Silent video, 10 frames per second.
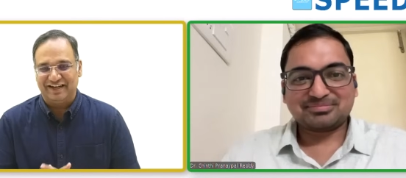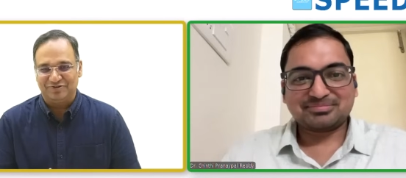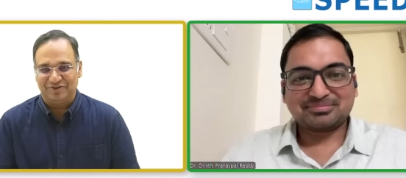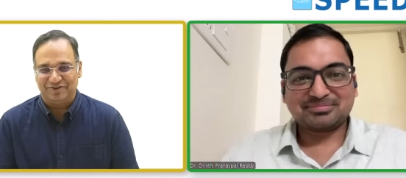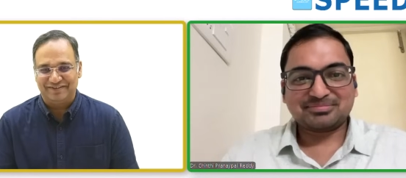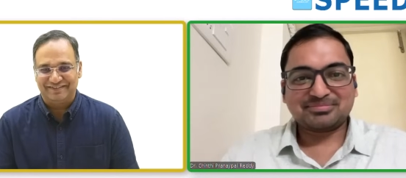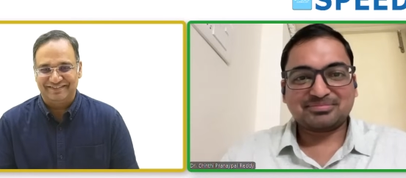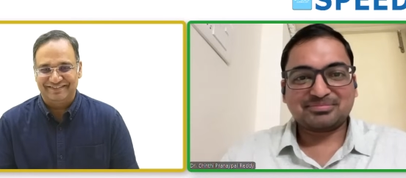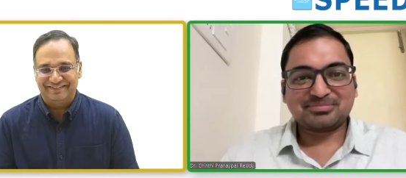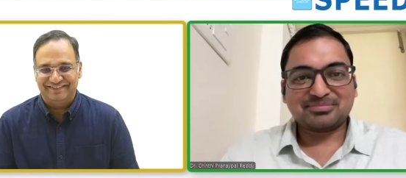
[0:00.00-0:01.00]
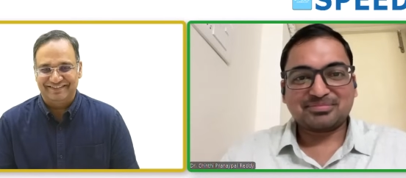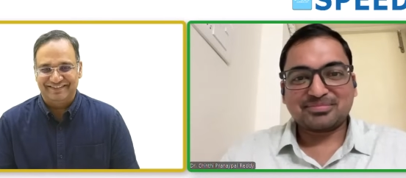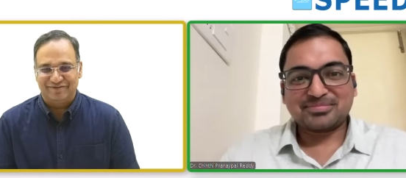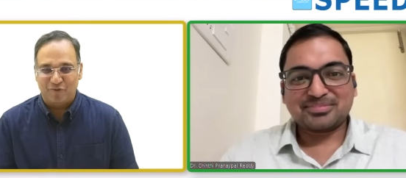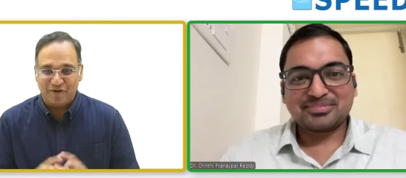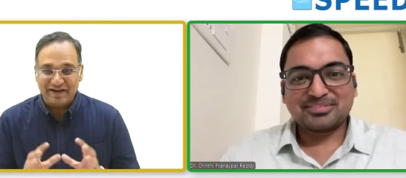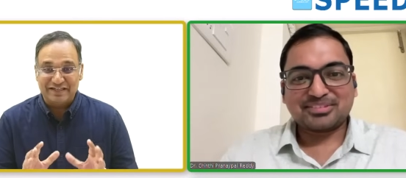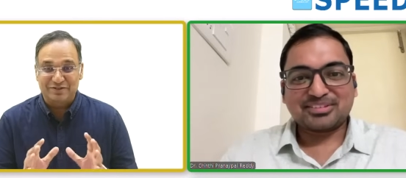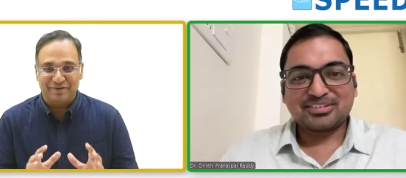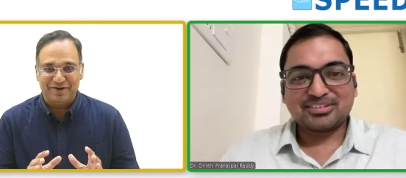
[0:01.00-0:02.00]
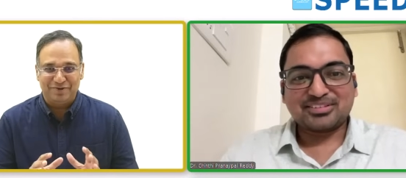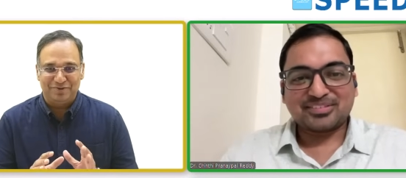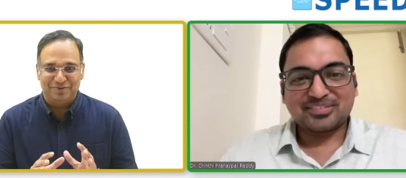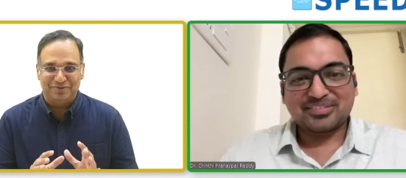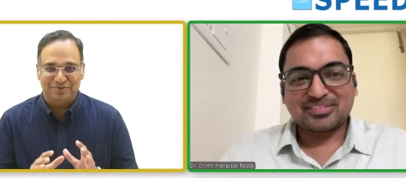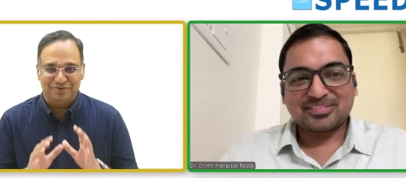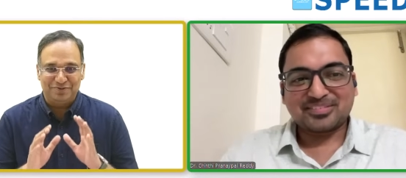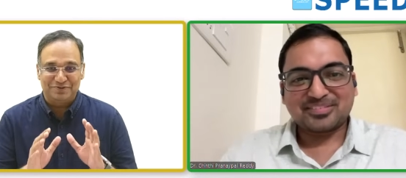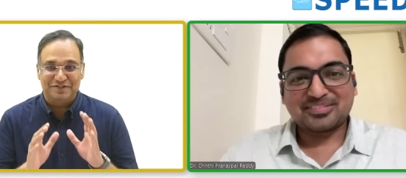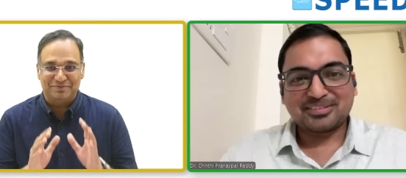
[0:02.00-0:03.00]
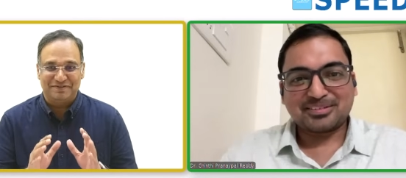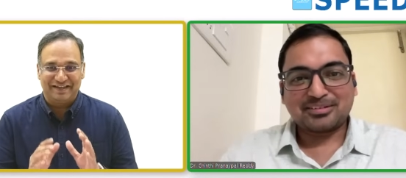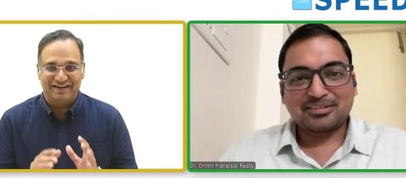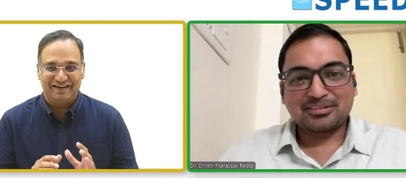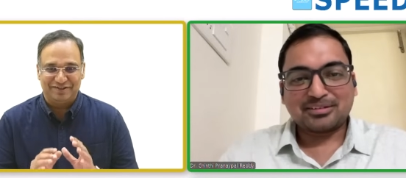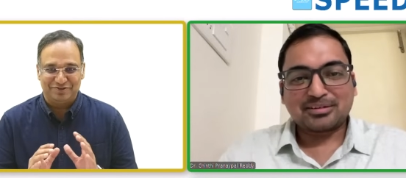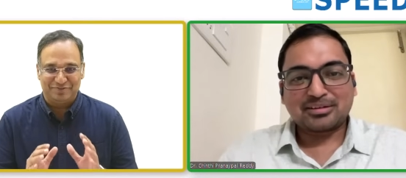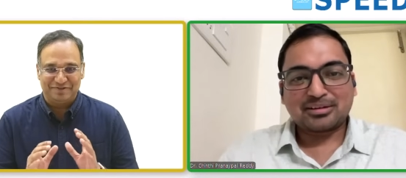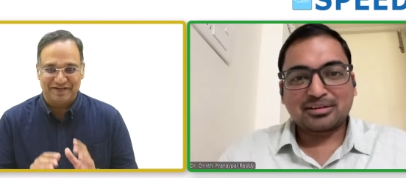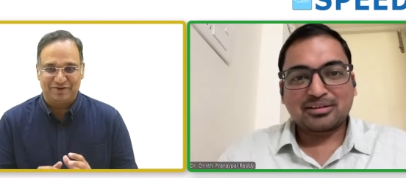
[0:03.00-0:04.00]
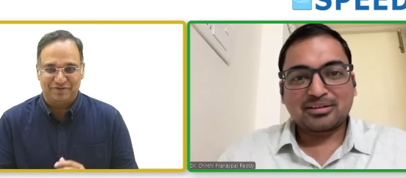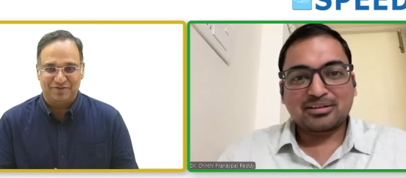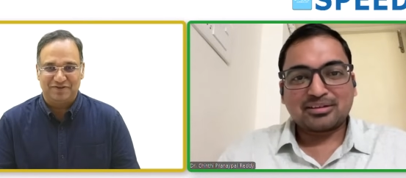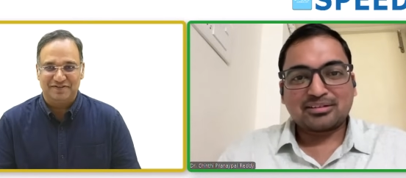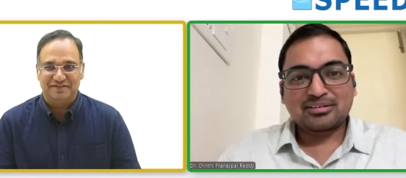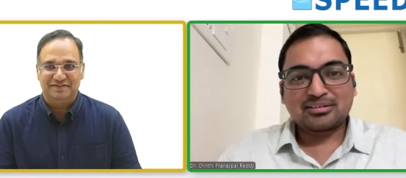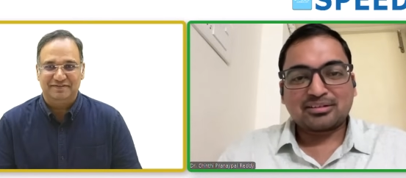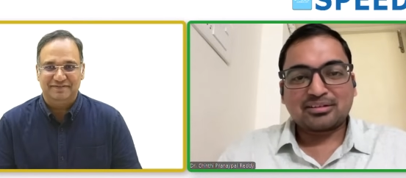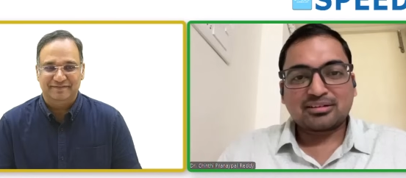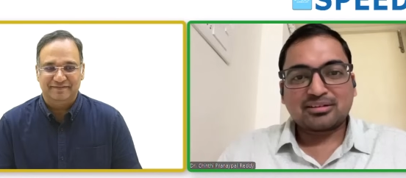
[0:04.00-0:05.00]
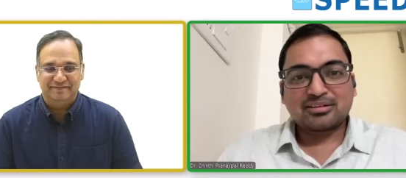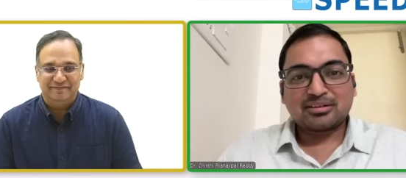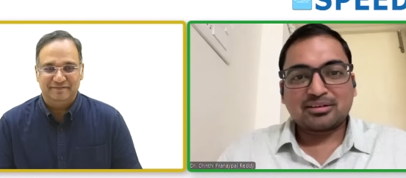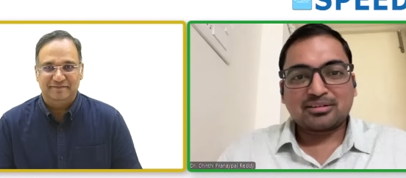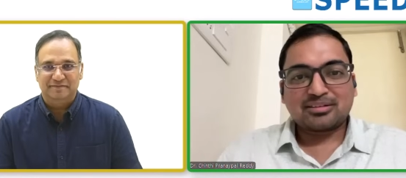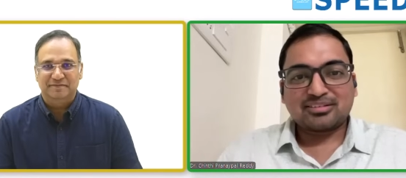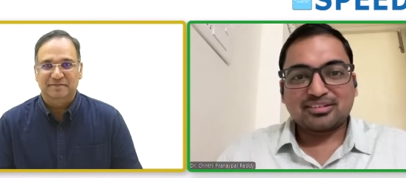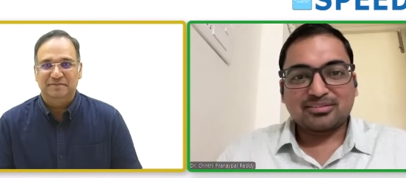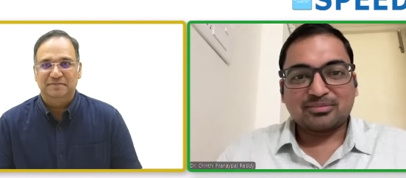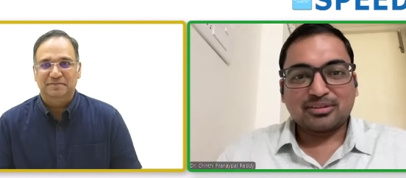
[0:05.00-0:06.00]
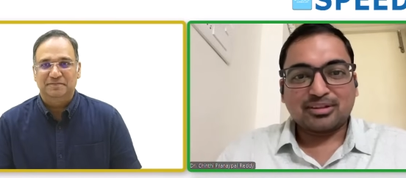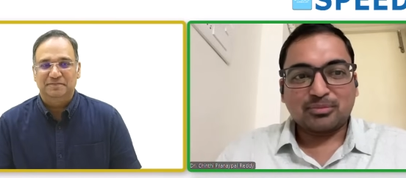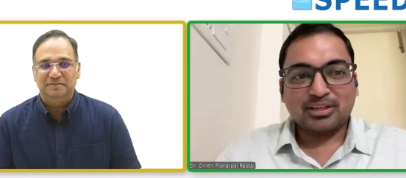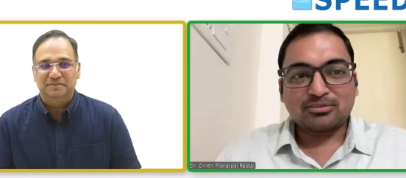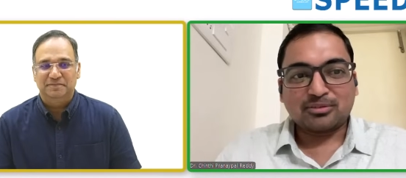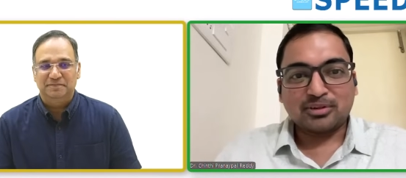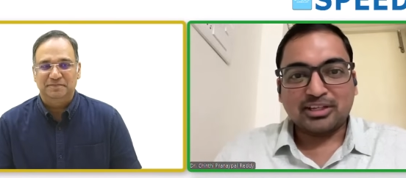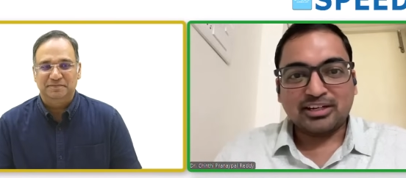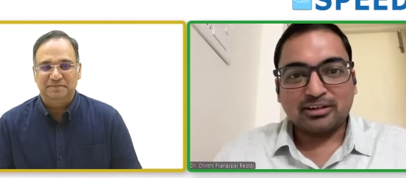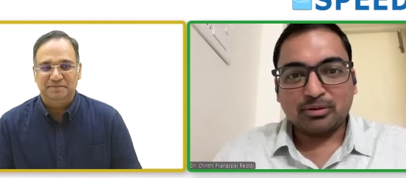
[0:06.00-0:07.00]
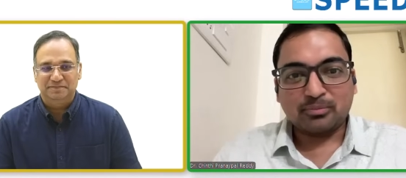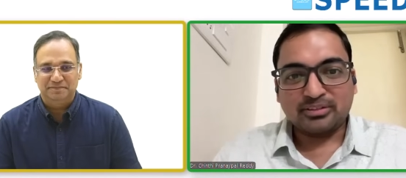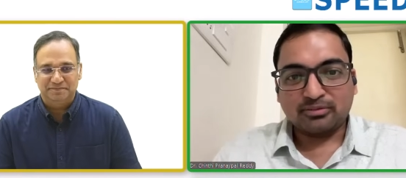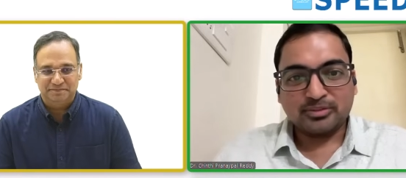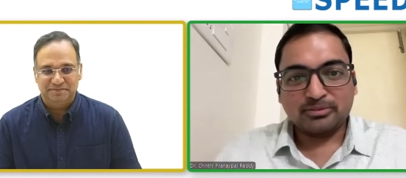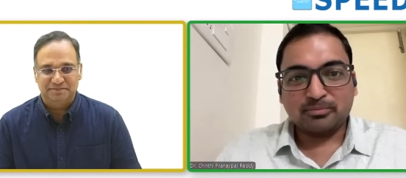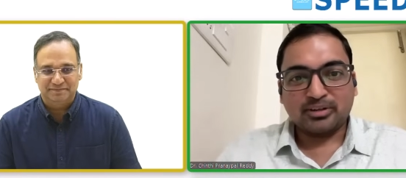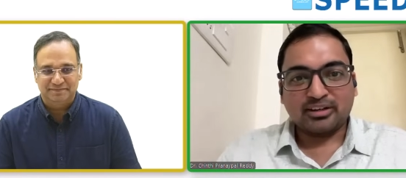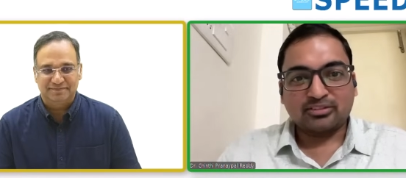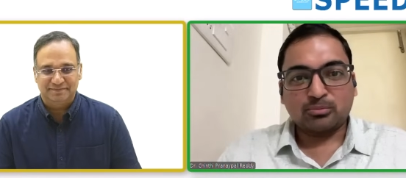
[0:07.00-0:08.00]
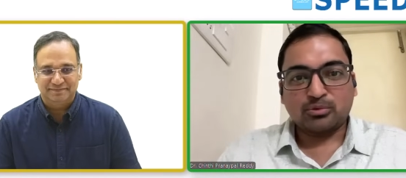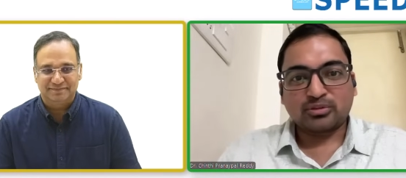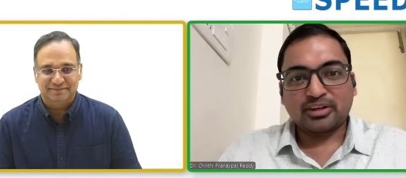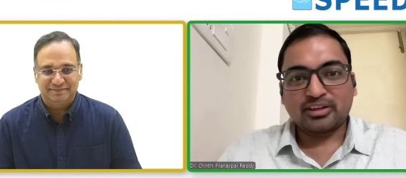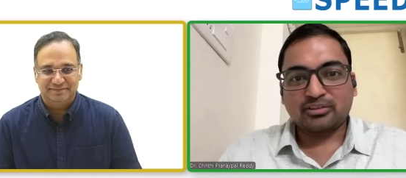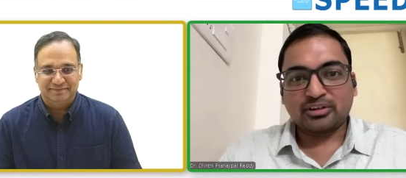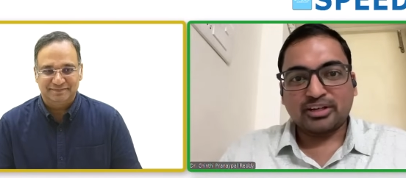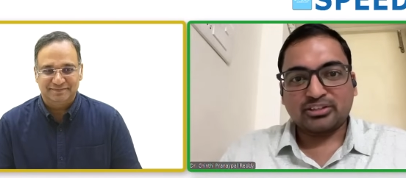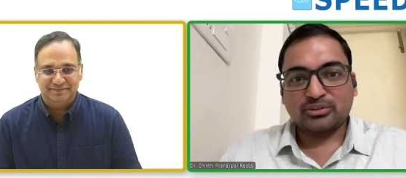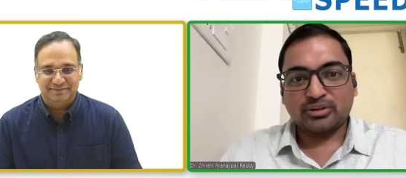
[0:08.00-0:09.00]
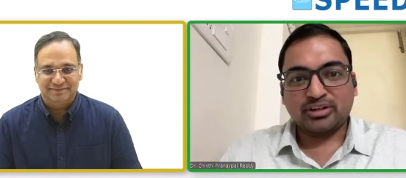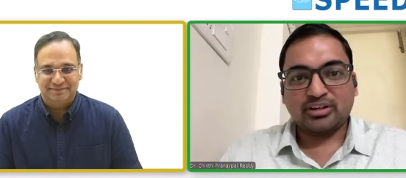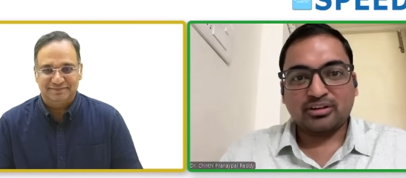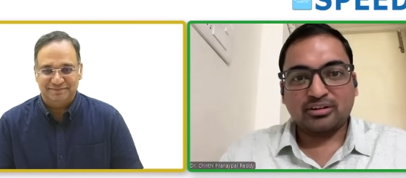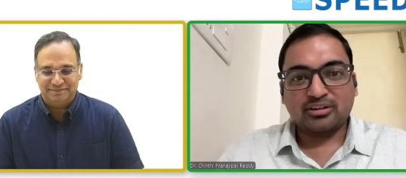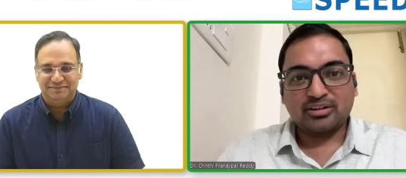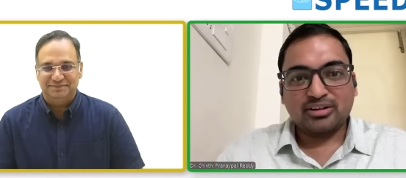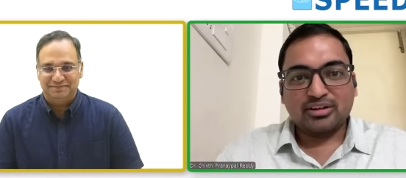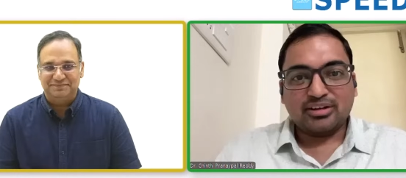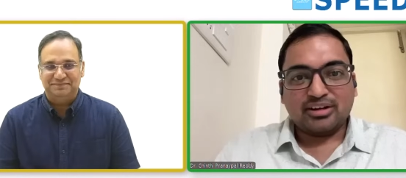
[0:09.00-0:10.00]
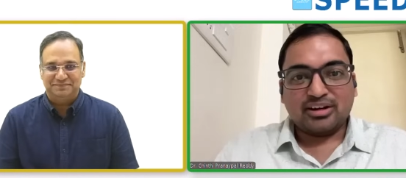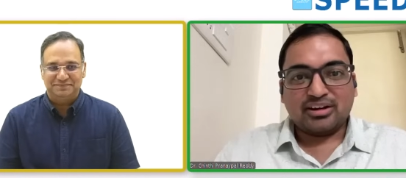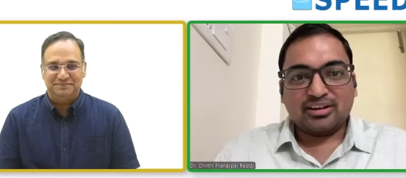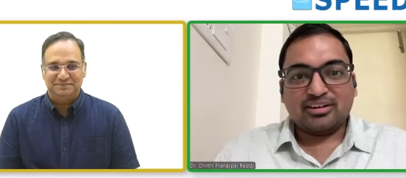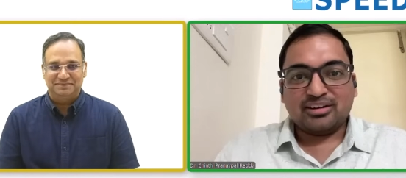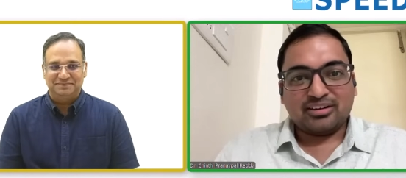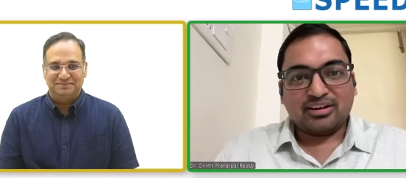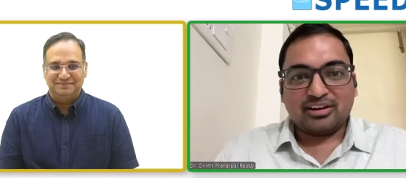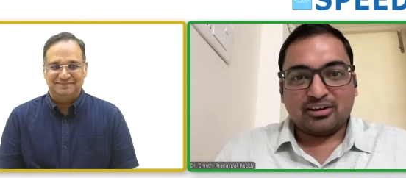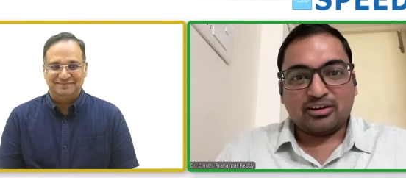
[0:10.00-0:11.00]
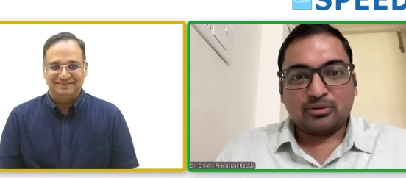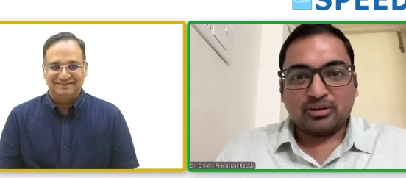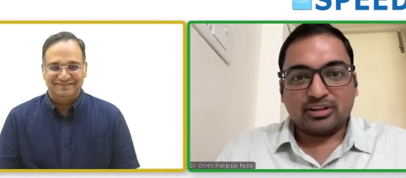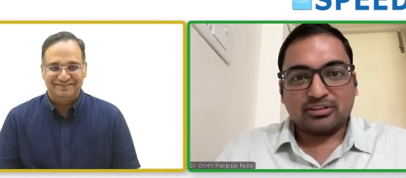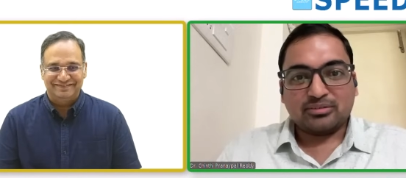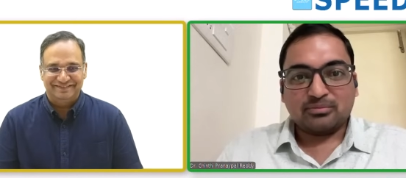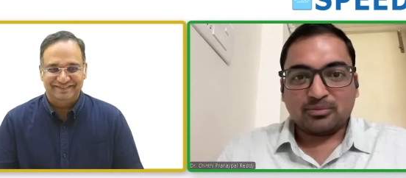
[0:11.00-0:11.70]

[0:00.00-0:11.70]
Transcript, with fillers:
Speaker 1: Gastroenterology? What inspired you to choose this specialty as your specialty of your choice?
Speaker 2: The place from where I did my P H from JIPMER, actually, most of the cases are gastro-oriented. I got orientation